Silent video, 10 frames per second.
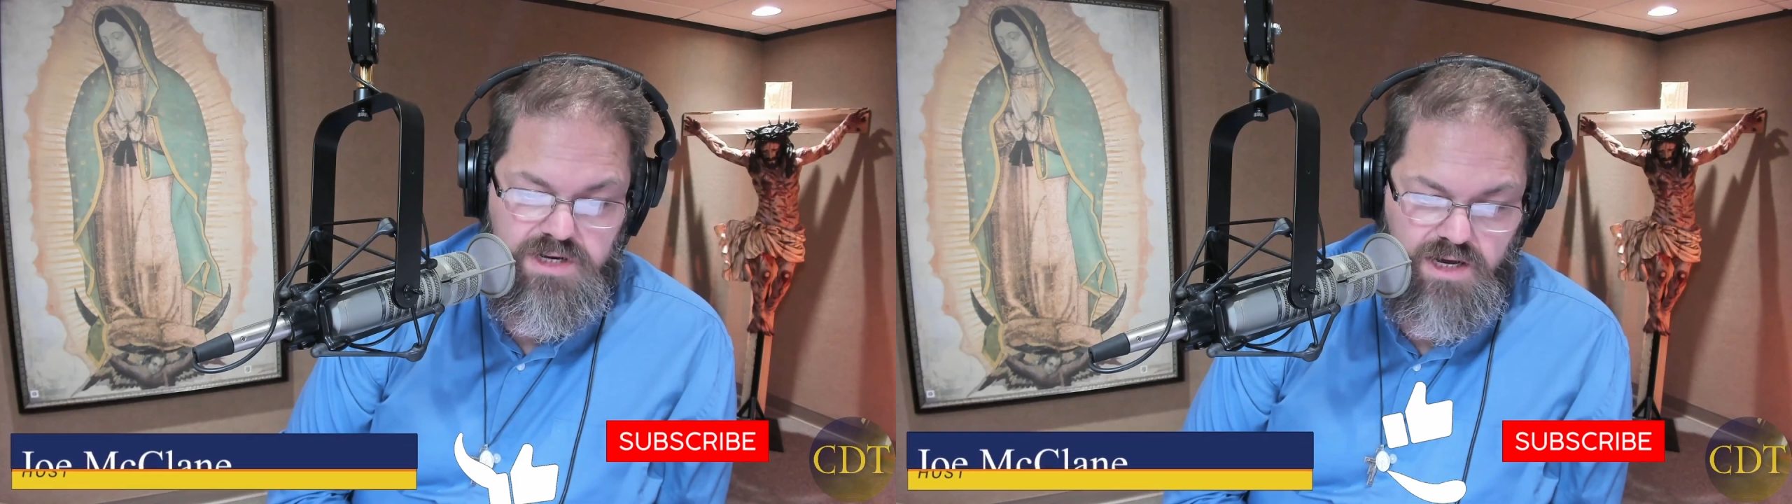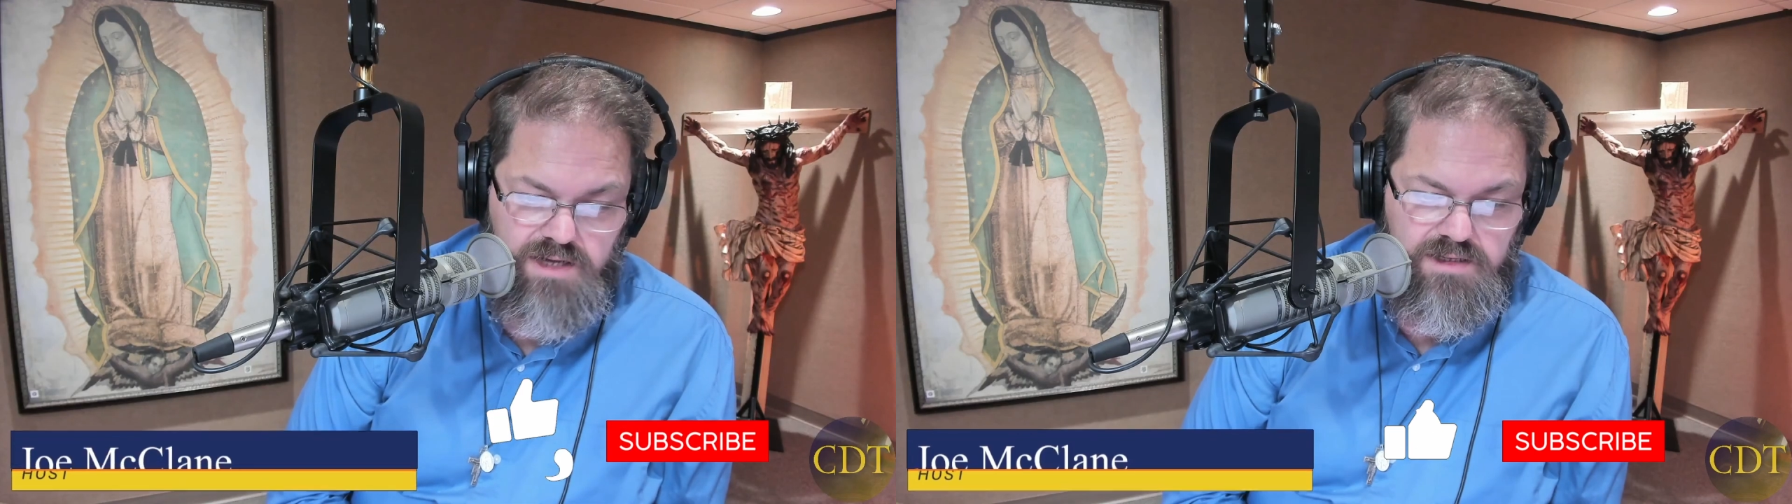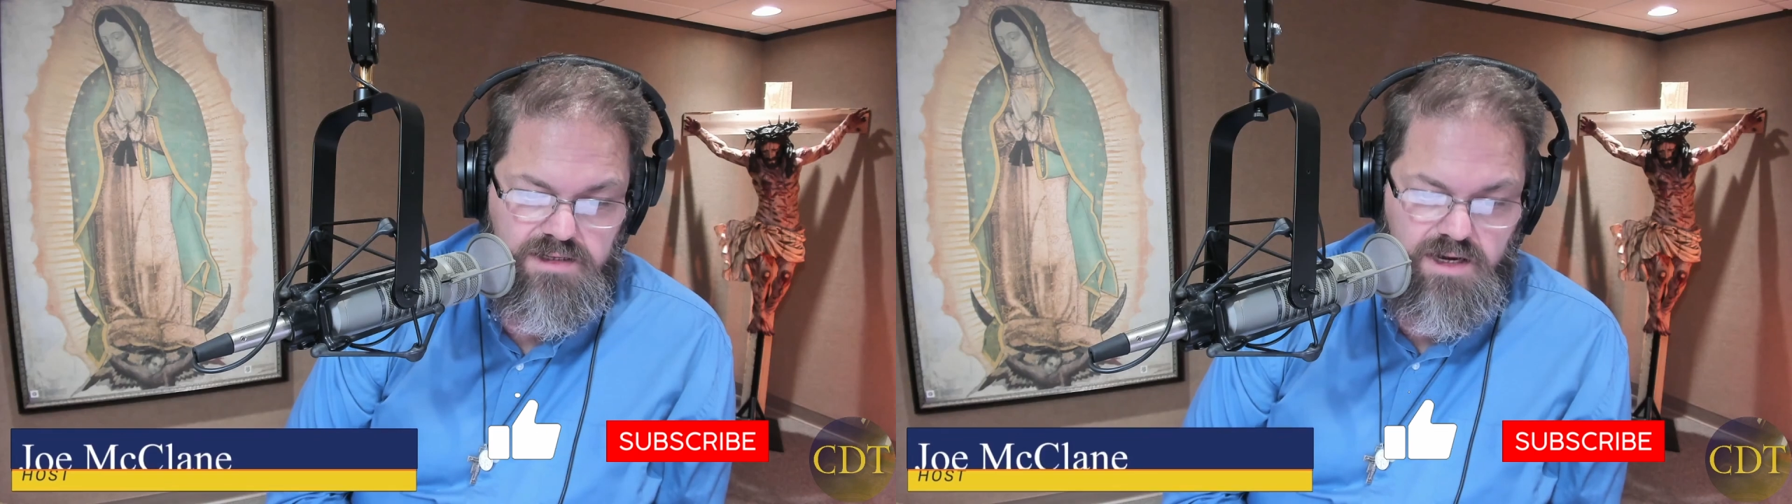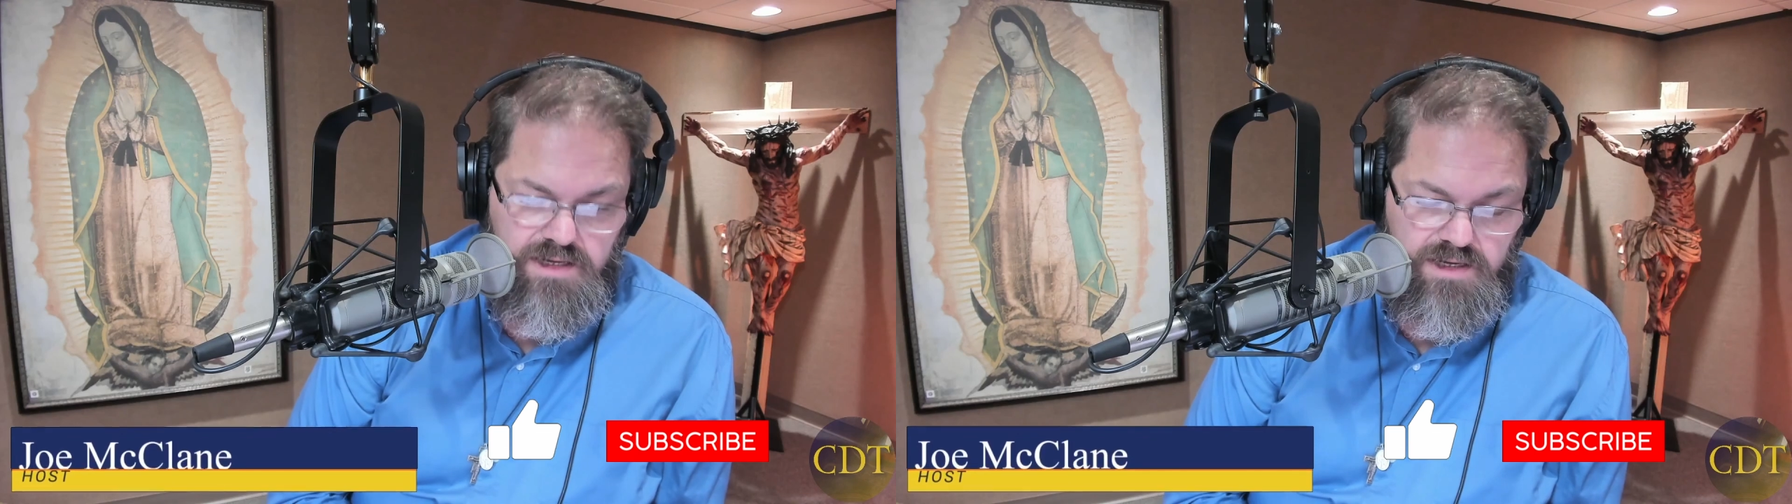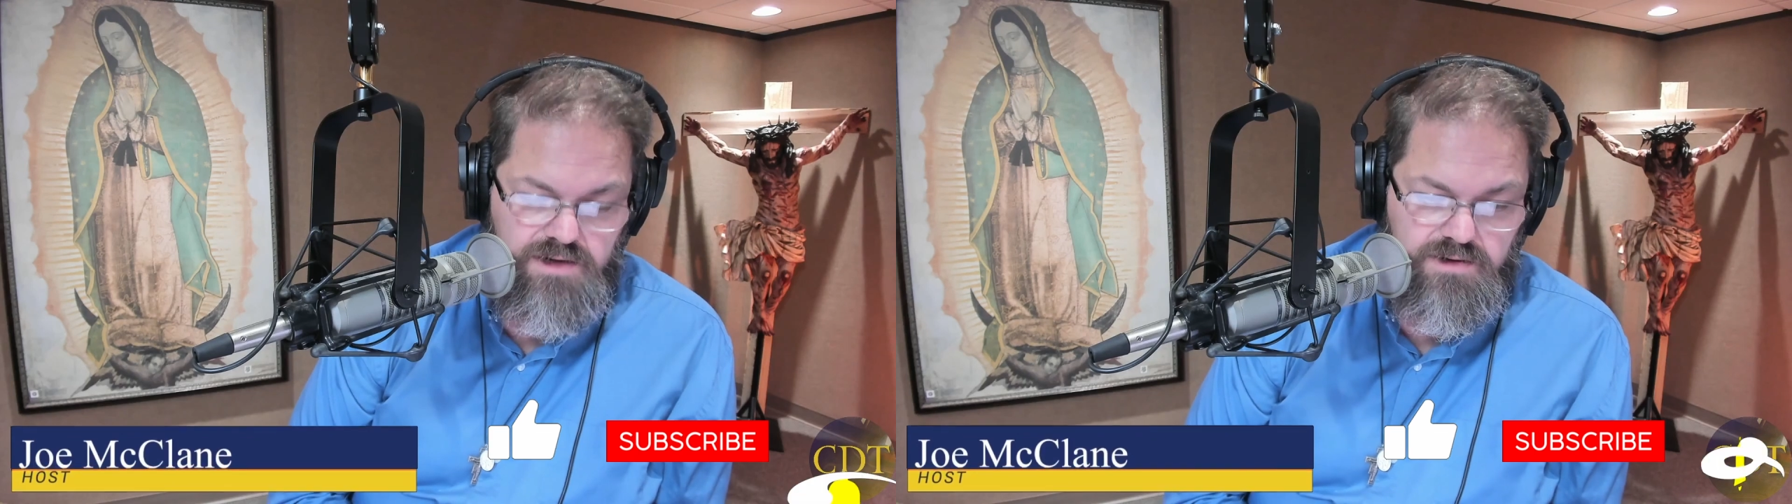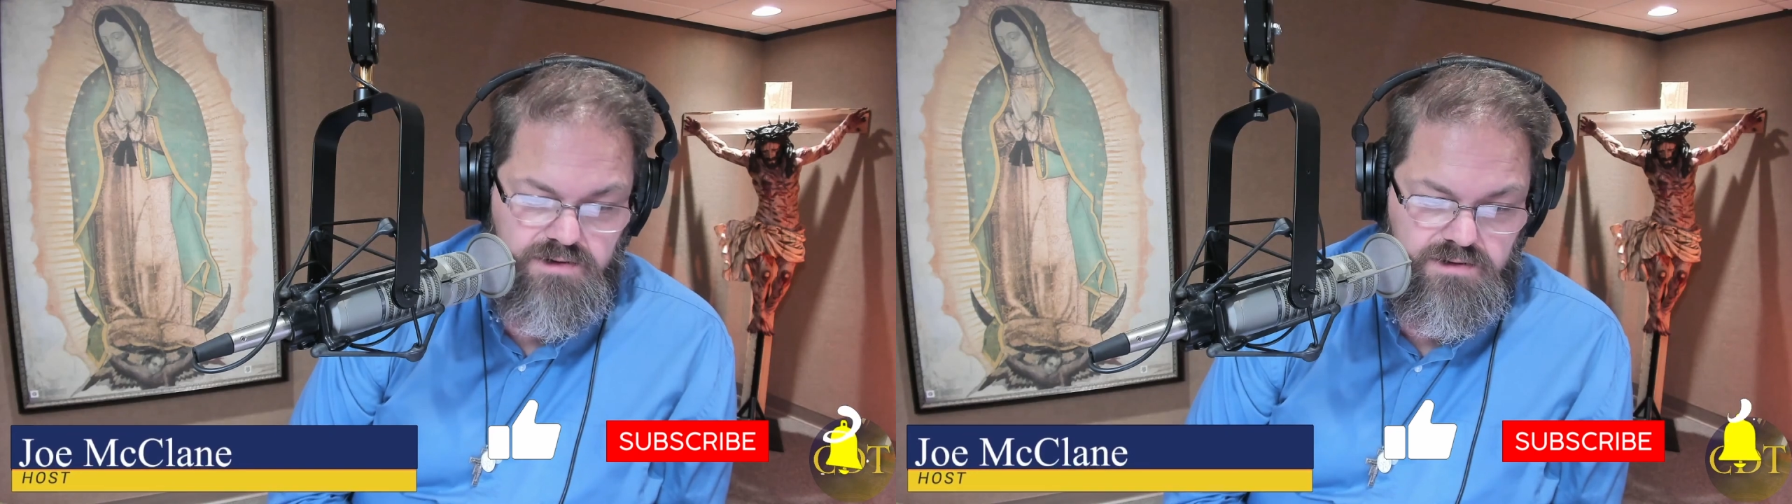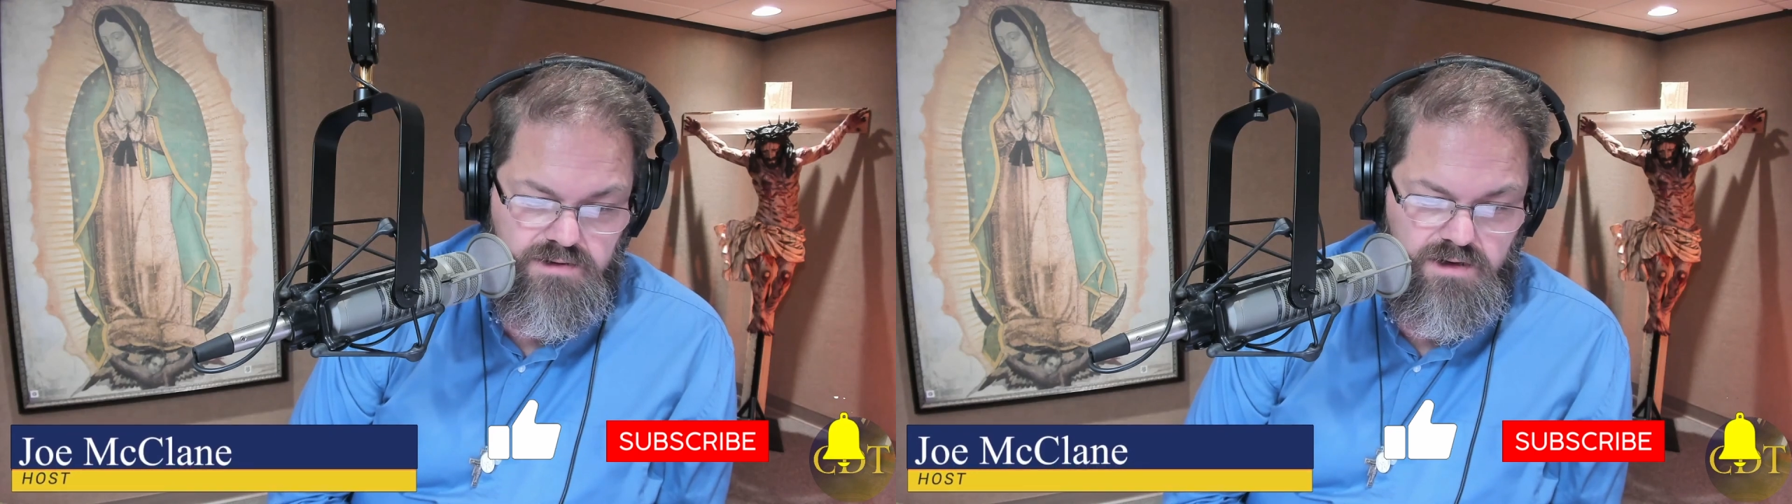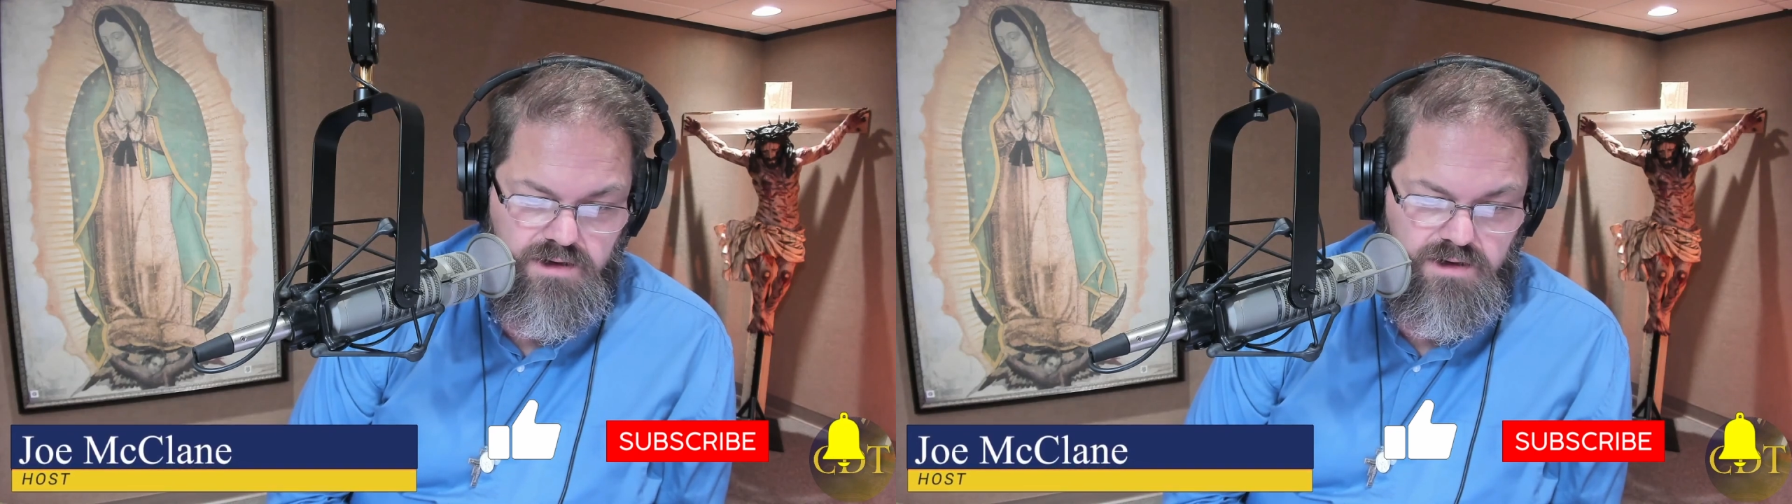tons a year